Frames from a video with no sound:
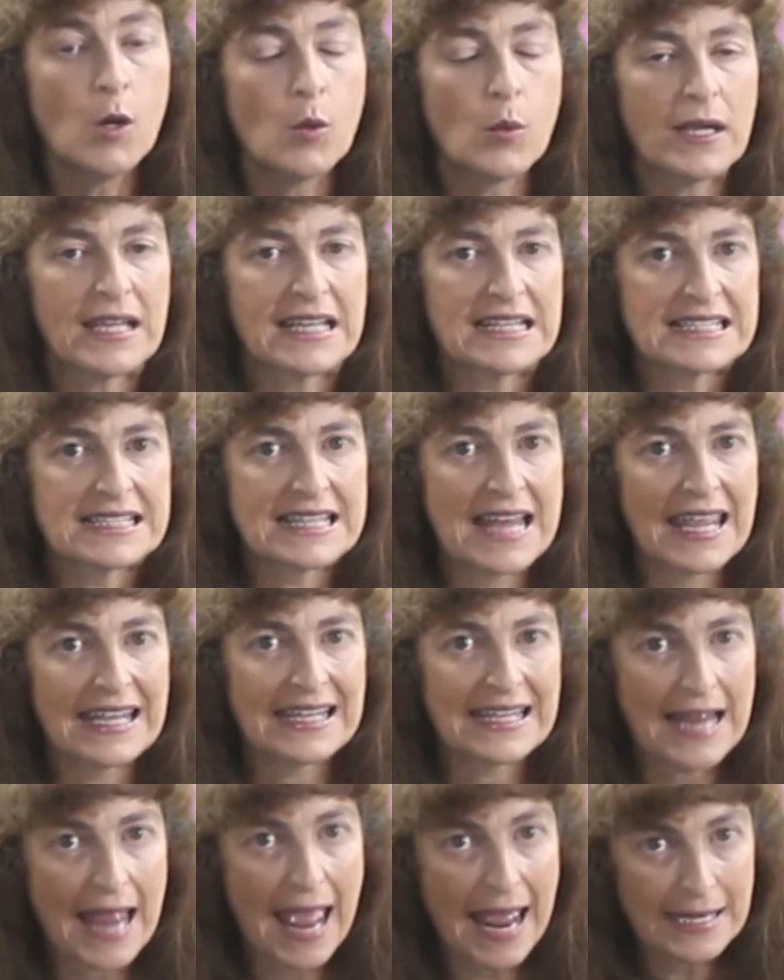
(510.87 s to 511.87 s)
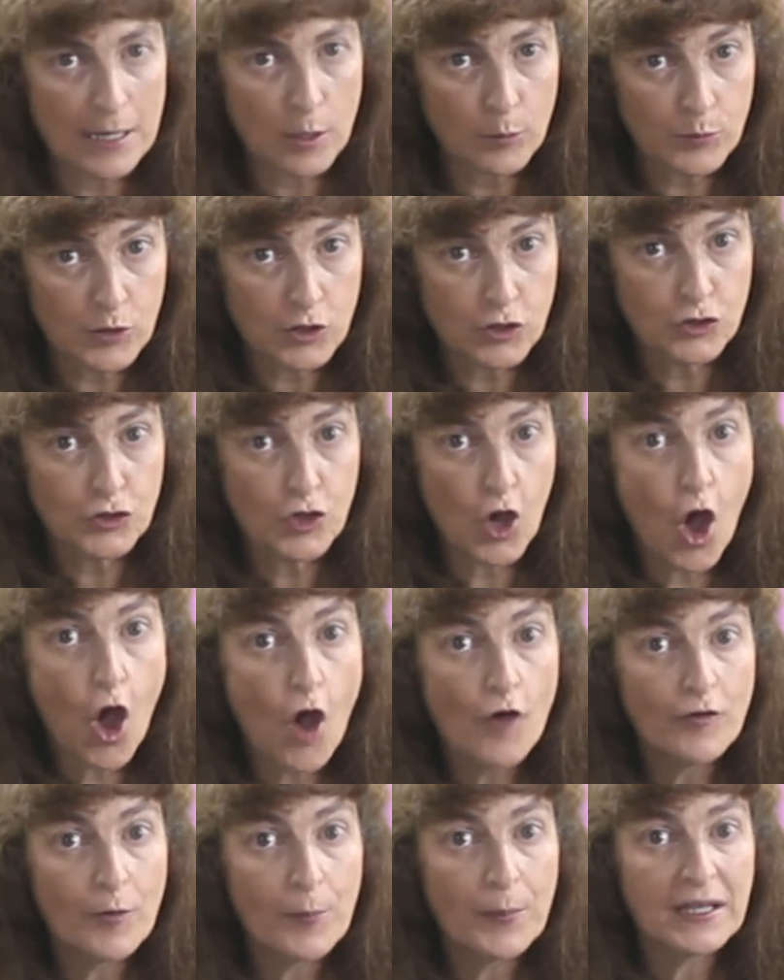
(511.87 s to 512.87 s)
We can take an
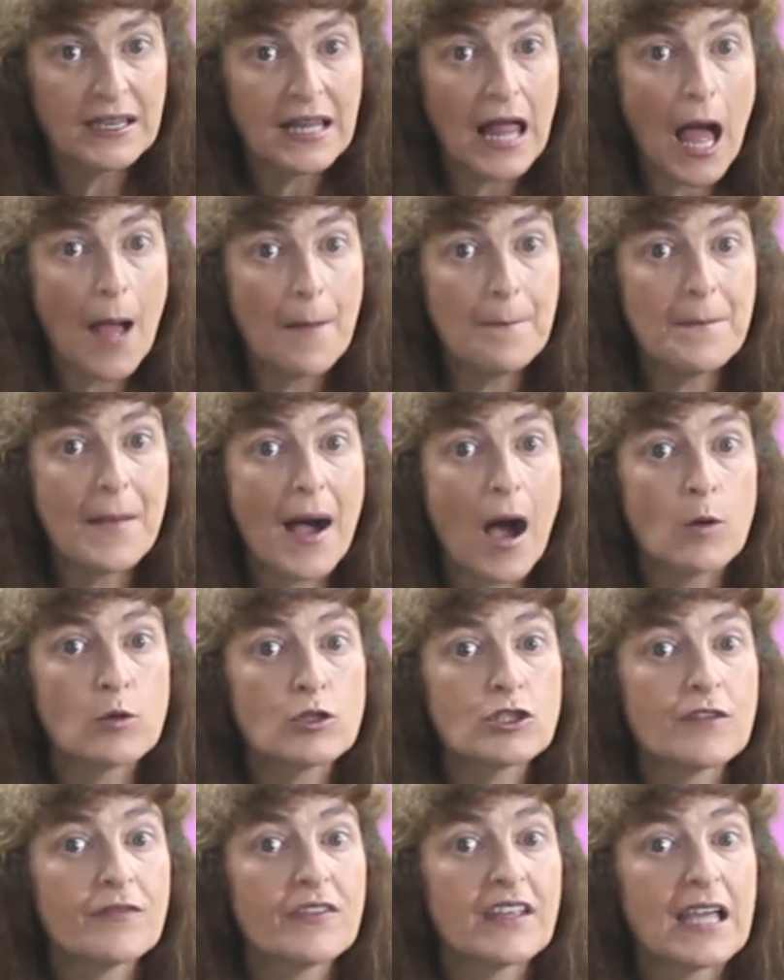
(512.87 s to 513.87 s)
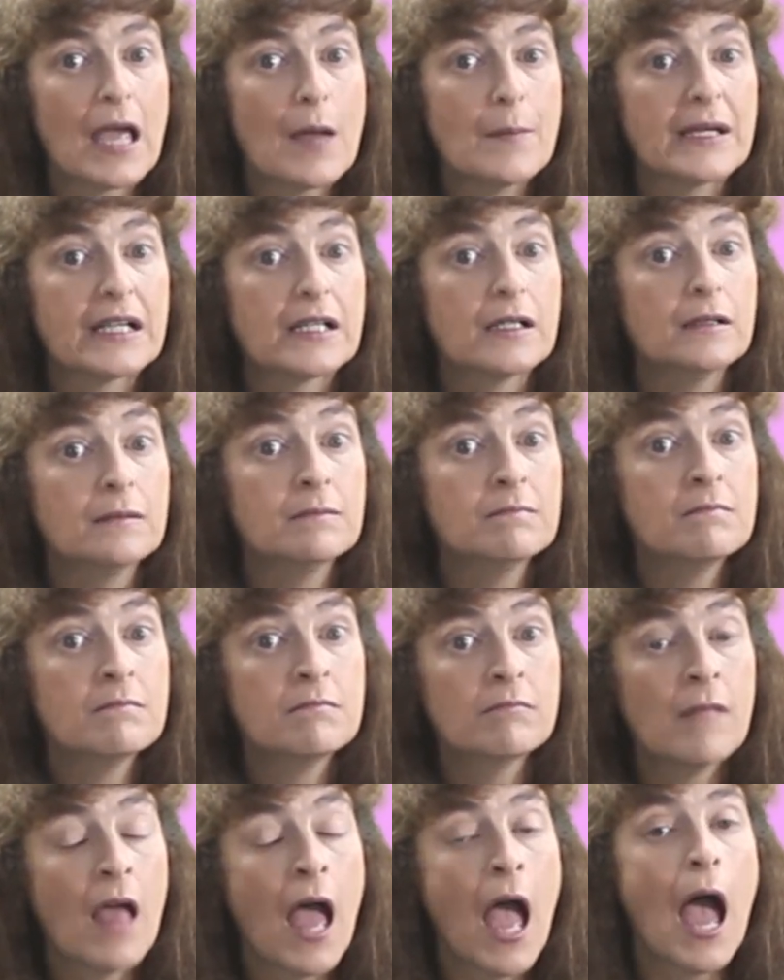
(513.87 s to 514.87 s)
observable amount of the chemical
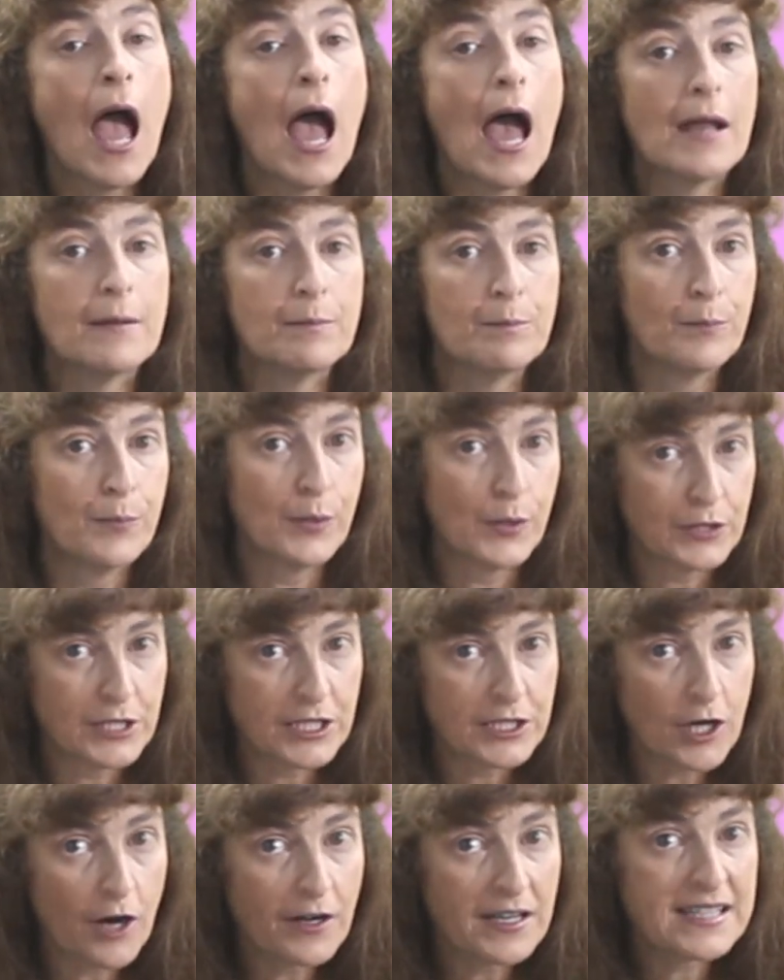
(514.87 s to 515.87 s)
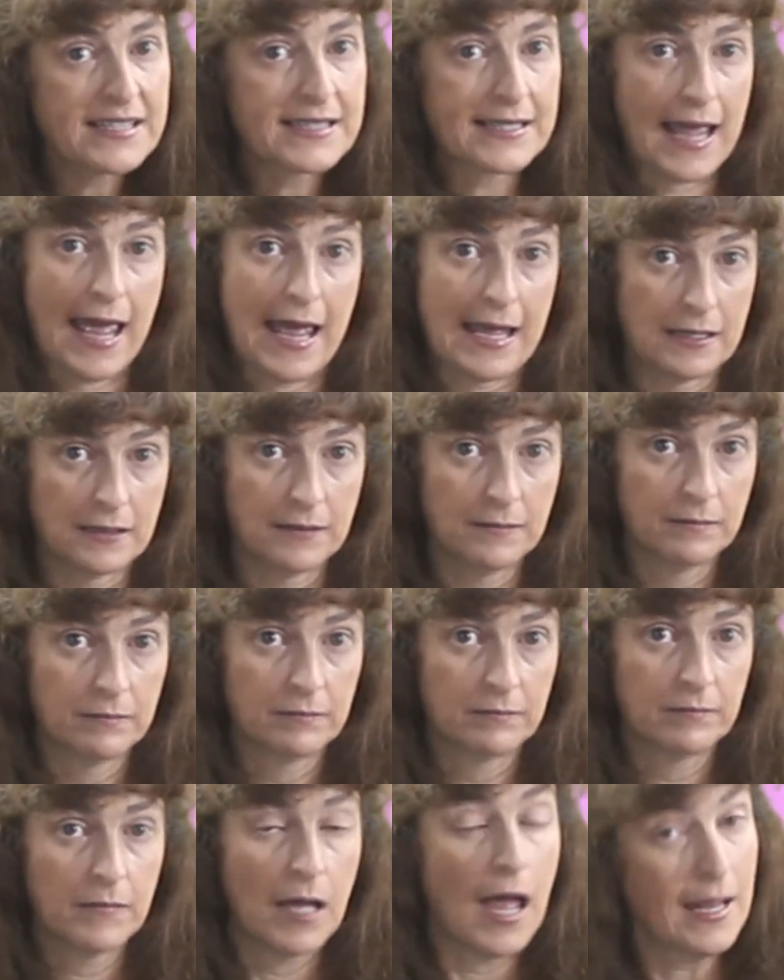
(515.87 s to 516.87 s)
and put it on a scale
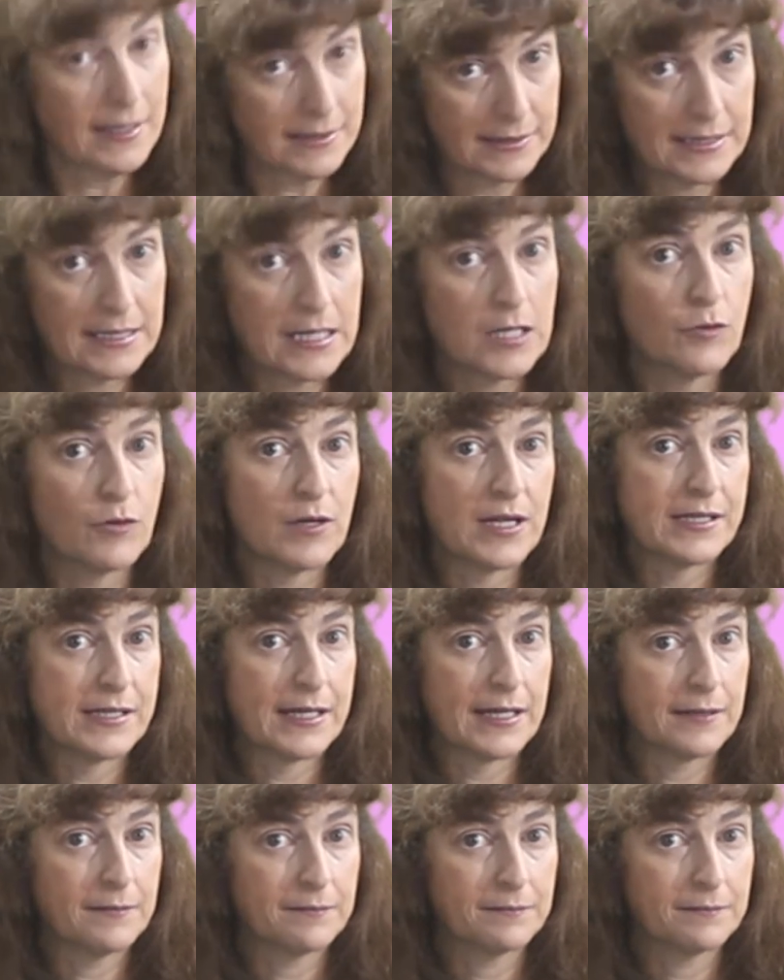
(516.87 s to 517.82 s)
and see a reading.